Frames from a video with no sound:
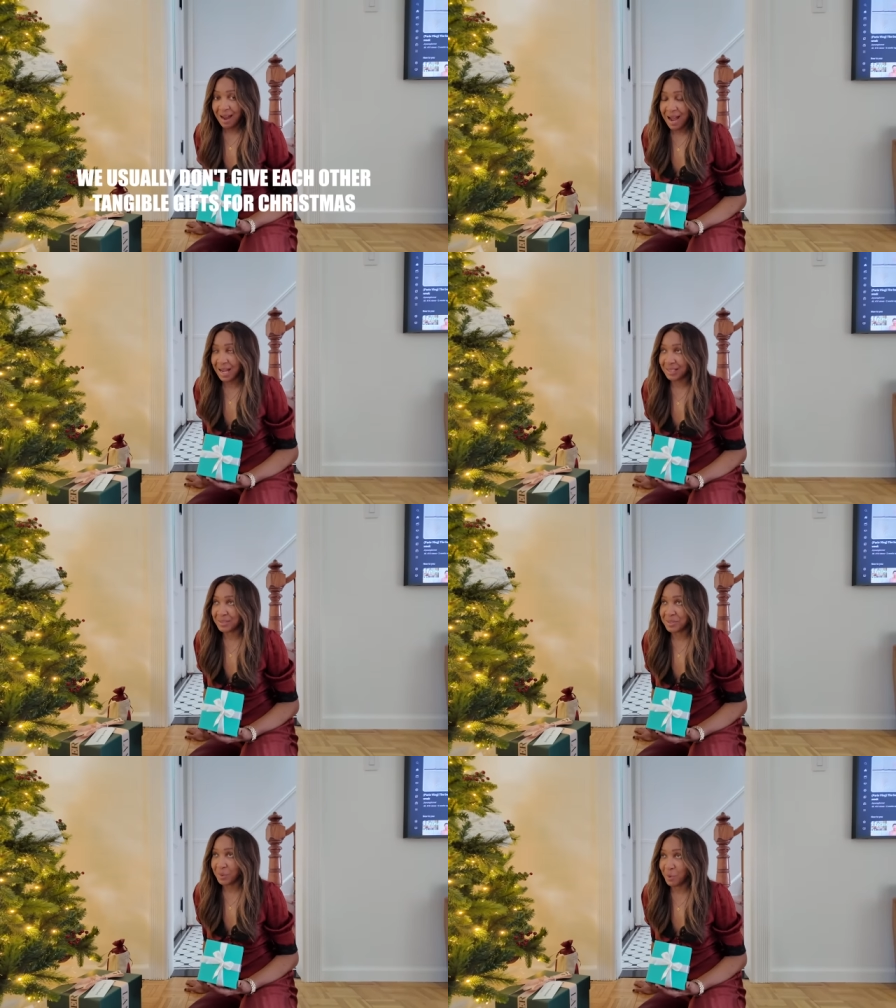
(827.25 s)

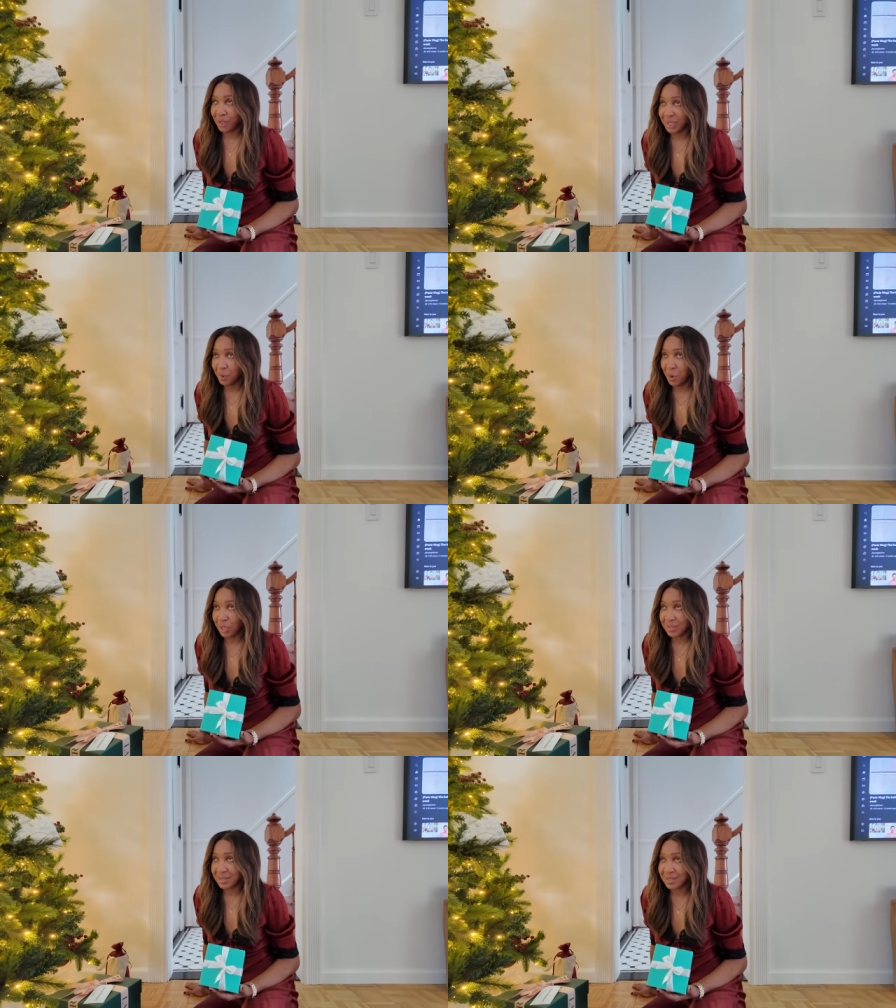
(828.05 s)
And what he
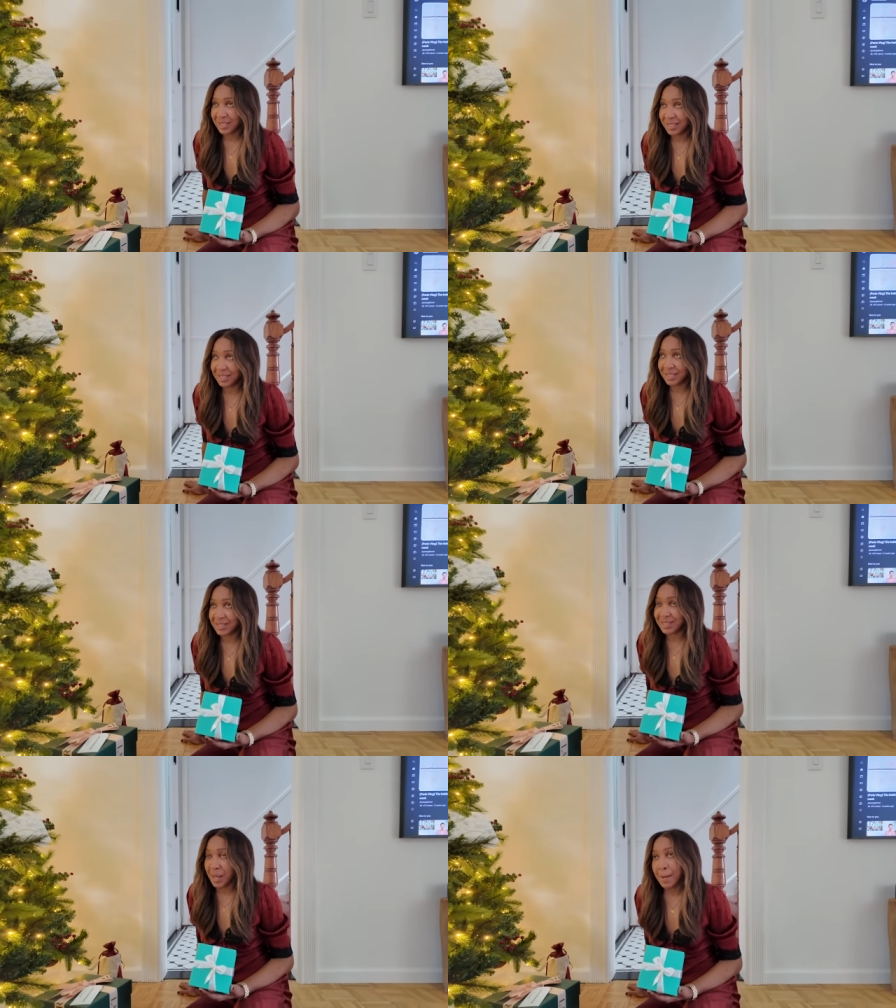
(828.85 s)
wants is...